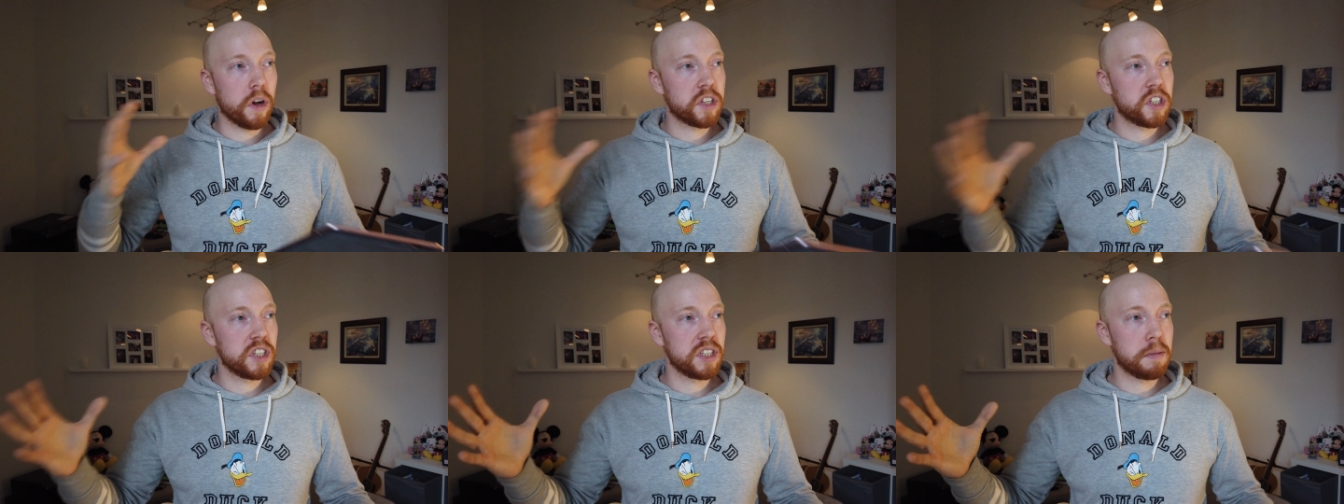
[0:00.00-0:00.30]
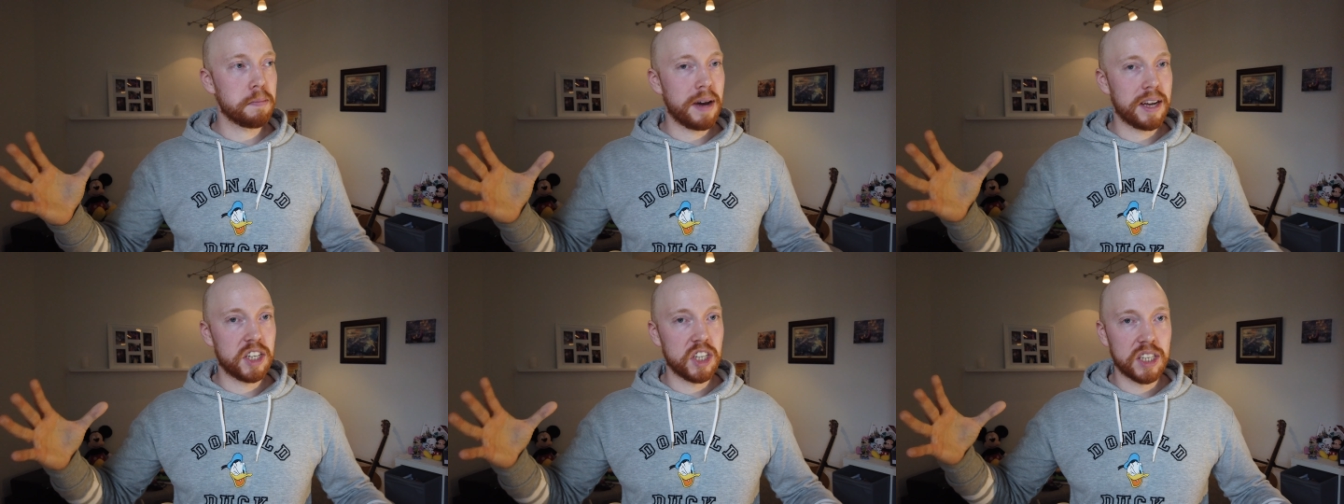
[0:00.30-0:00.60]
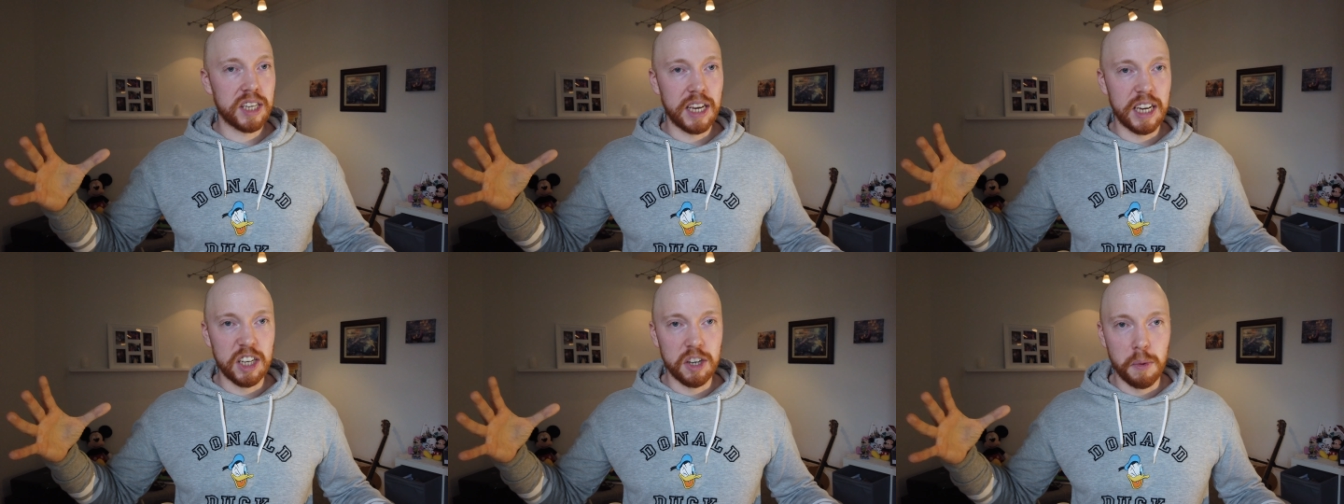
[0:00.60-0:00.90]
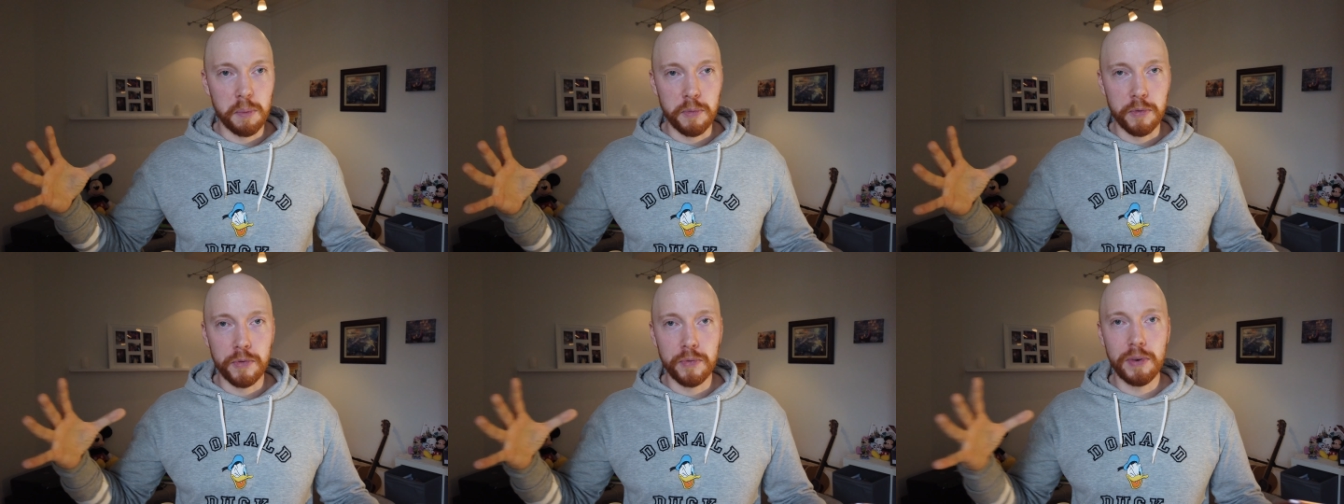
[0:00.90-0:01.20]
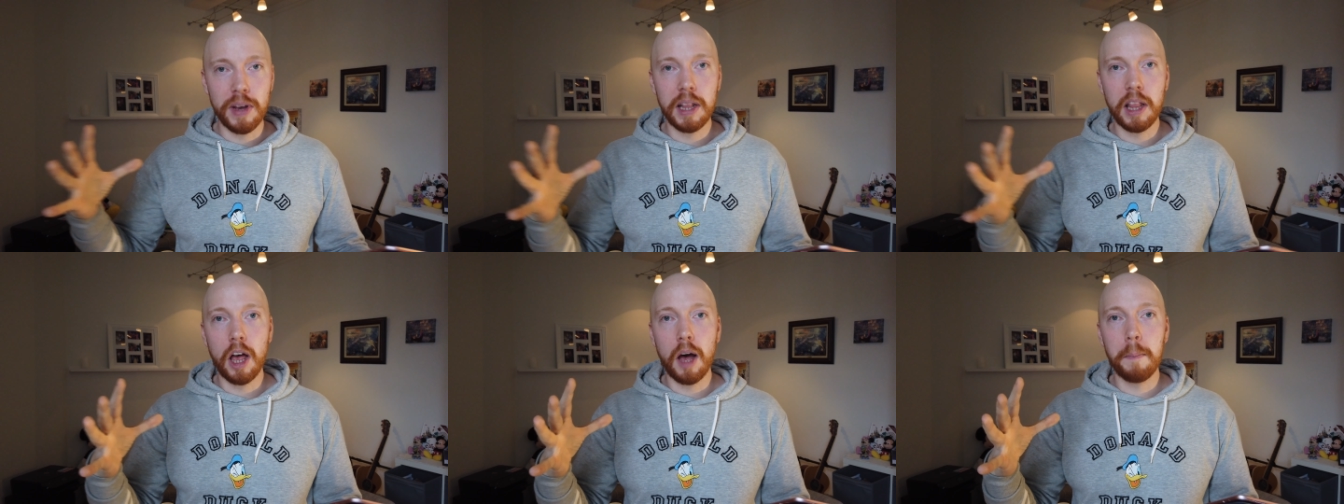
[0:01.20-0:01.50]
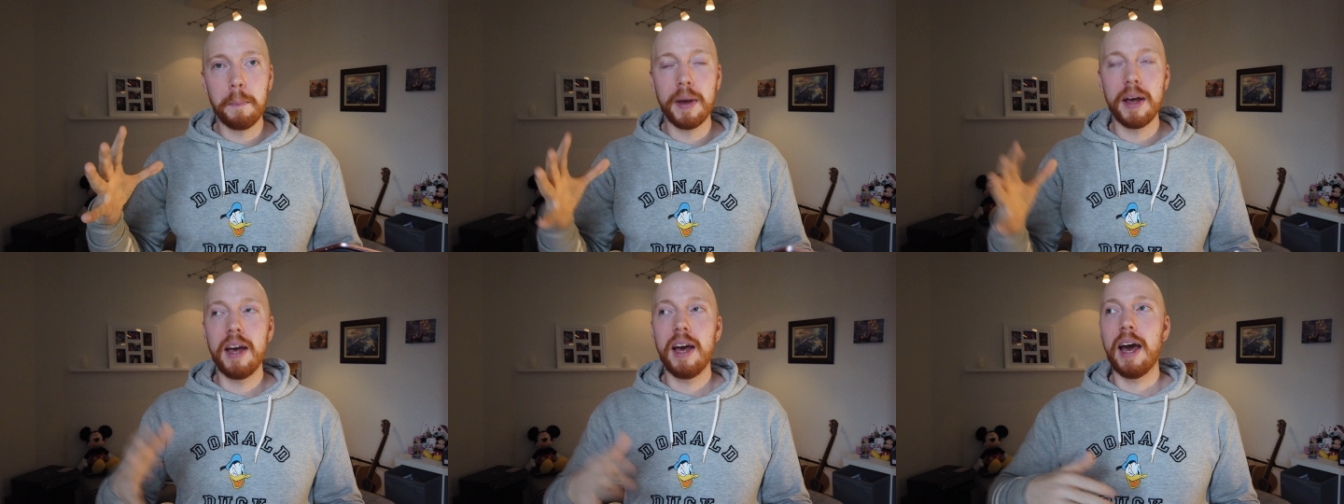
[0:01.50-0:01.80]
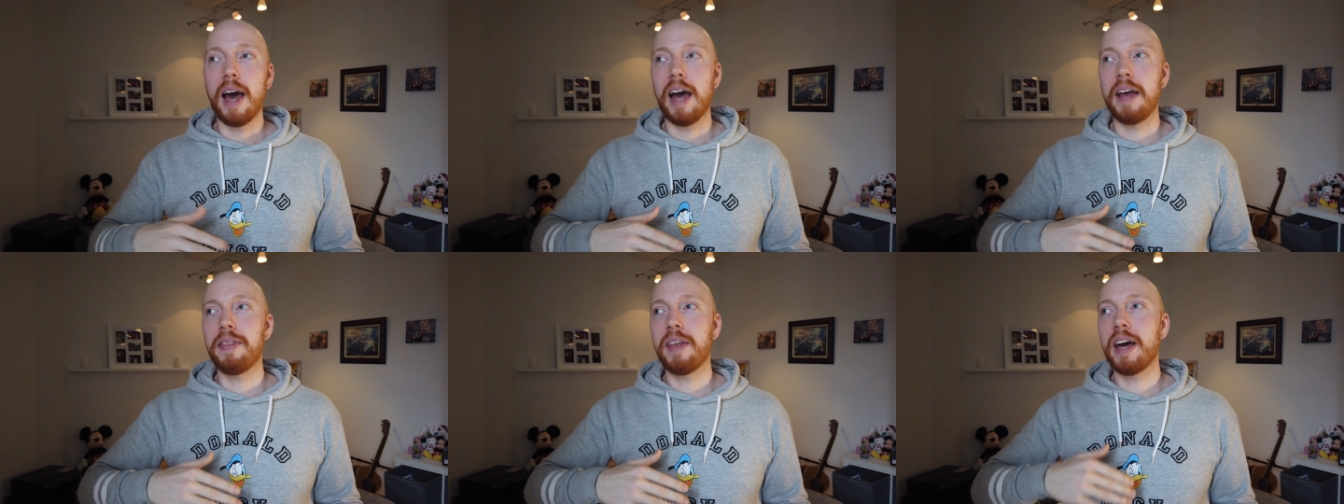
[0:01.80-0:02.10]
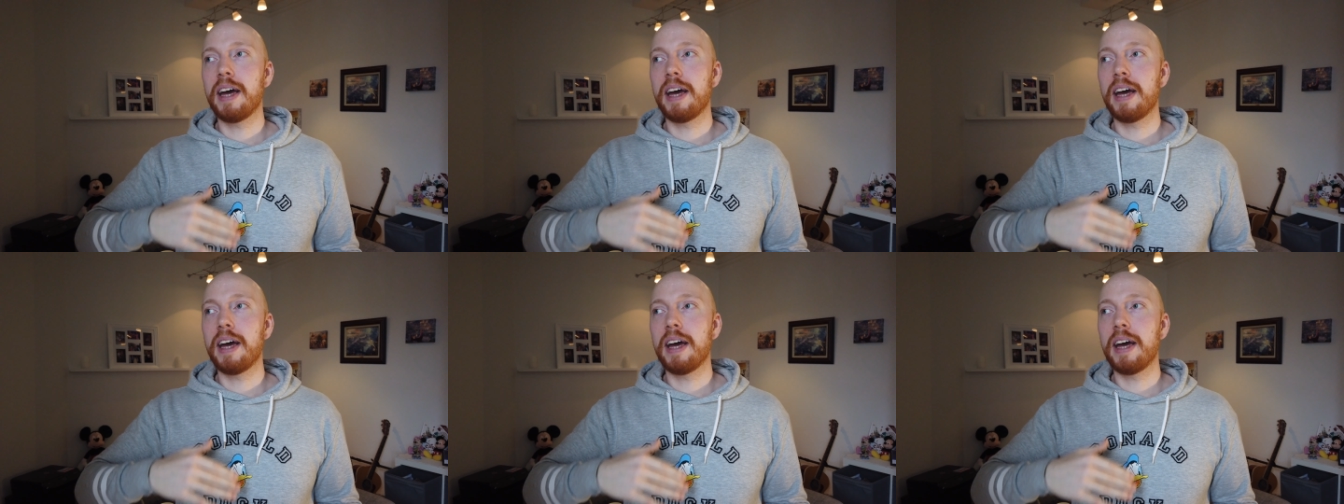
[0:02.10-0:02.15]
watching the Magic Kingdom fill up,